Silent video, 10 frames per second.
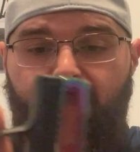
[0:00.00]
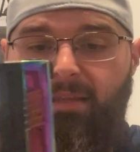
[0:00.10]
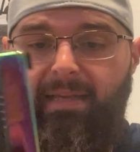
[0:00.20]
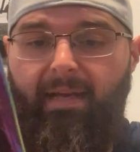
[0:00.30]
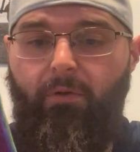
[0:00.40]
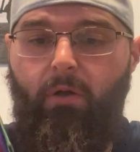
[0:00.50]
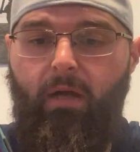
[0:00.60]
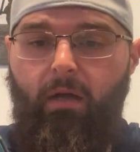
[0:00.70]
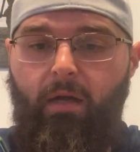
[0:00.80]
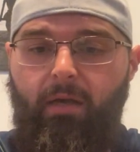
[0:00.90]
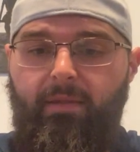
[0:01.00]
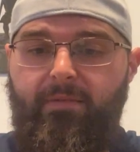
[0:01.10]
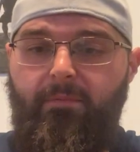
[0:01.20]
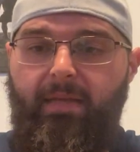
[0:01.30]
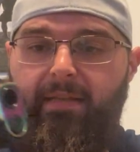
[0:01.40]
I like how
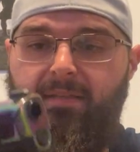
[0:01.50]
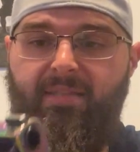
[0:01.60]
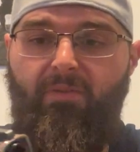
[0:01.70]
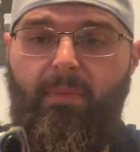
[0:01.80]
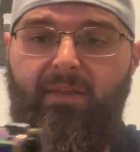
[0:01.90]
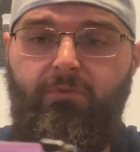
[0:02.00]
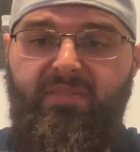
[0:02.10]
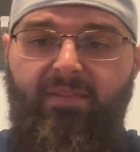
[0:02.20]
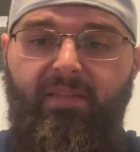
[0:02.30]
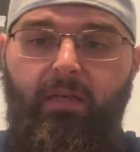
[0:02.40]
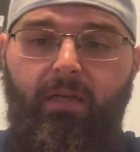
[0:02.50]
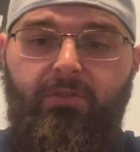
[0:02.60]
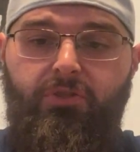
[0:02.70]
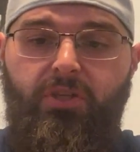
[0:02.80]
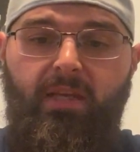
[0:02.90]
it does have a manual safety on it,
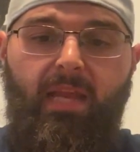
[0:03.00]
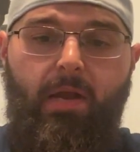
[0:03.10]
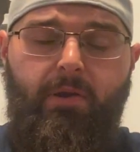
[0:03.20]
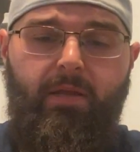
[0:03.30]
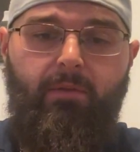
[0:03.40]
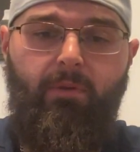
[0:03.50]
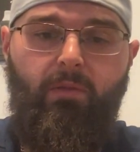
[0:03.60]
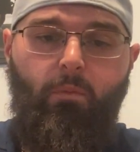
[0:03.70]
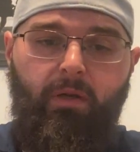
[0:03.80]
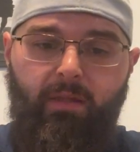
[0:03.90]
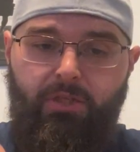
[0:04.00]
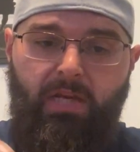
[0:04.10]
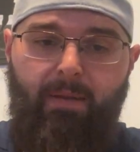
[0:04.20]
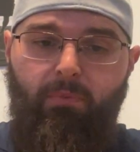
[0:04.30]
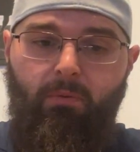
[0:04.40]
so she can carry it with one in the
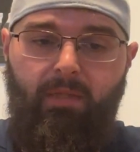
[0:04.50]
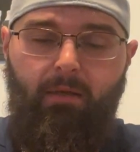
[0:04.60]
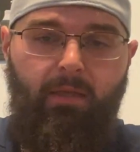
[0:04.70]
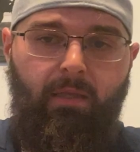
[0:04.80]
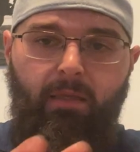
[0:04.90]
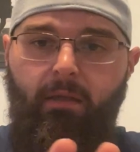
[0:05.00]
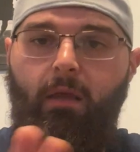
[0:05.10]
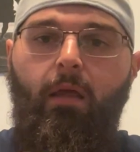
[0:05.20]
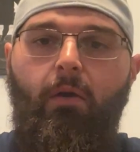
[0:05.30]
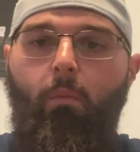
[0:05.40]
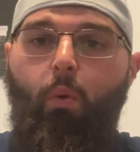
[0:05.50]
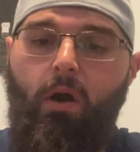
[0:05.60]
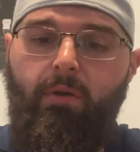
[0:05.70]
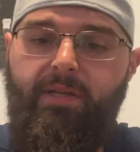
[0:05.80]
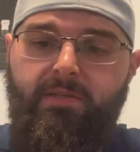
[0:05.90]
chamber without any
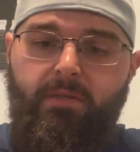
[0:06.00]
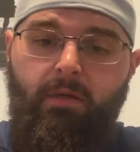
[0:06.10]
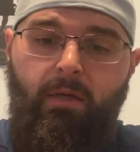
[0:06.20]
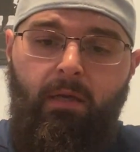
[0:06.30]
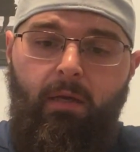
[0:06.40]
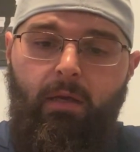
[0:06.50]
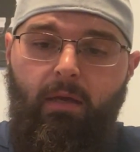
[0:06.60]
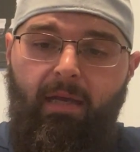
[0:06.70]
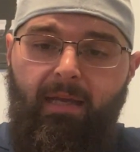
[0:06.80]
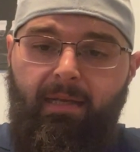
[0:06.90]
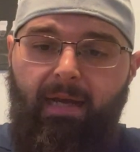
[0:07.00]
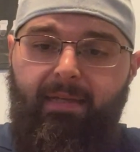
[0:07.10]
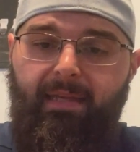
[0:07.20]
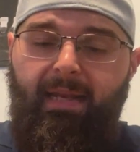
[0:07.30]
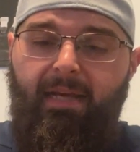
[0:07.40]
worries. And I
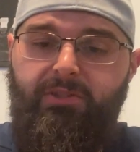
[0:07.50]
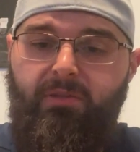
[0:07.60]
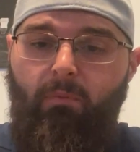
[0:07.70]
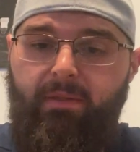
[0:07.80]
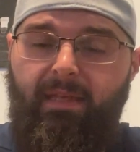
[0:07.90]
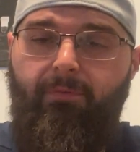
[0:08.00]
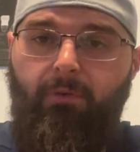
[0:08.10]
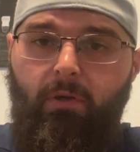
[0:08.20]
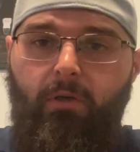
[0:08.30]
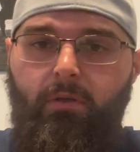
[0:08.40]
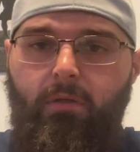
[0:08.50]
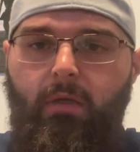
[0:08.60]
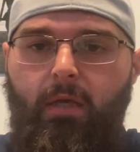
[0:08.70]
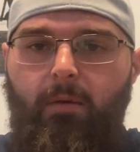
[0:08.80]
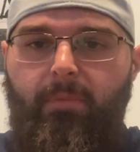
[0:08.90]
did actually want that for
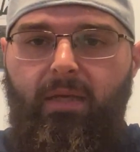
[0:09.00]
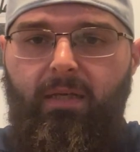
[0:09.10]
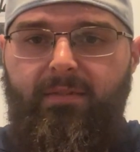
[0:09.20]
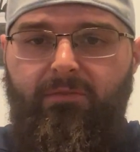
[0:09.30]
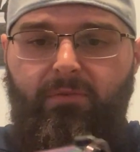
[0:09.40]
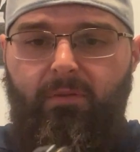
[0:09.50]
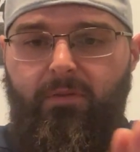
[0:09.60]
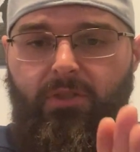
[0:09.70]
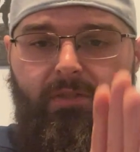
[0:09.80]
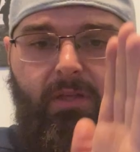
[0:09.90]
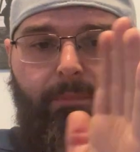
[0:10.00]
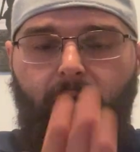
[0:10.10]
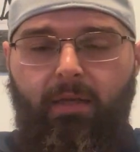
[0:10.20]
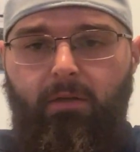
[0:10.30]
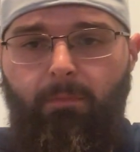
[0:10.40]
her, because if she's going to
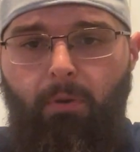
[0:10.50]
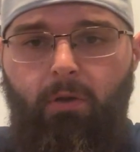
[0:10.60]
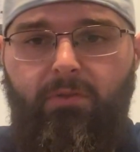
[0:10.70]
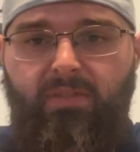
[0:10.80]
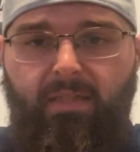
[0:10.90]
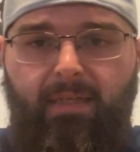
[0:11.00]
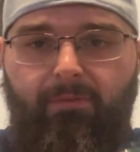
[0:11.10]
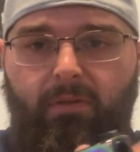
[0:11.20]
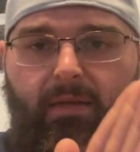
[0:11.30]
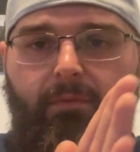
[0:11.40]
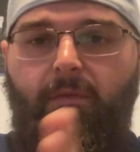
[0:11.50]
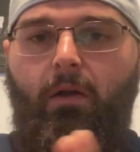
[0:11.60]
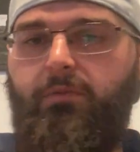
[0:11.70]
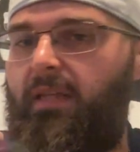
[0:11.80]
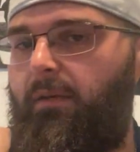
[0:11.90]
put it in her purse and it ever like
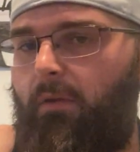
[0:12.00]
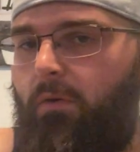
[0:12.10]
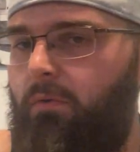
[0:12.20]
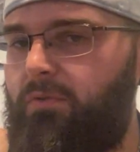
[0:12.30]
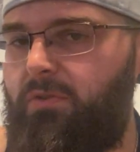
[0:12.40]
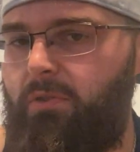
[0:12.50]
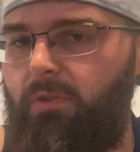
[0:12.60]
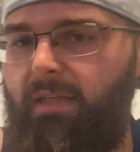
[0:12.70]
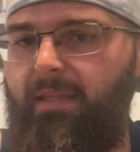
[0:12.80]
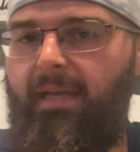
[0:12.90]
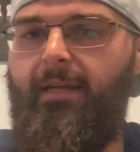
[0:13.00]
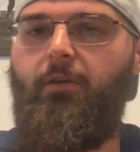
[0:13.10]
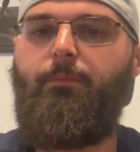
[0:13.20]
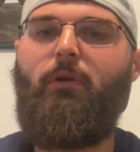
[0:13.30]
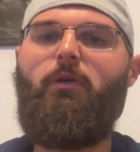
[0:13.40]
falls out of the holster or anything in
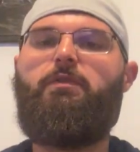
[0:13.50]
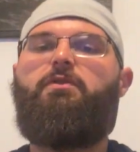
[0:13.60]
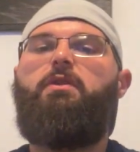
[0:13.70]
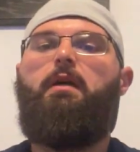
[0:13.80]
her purse,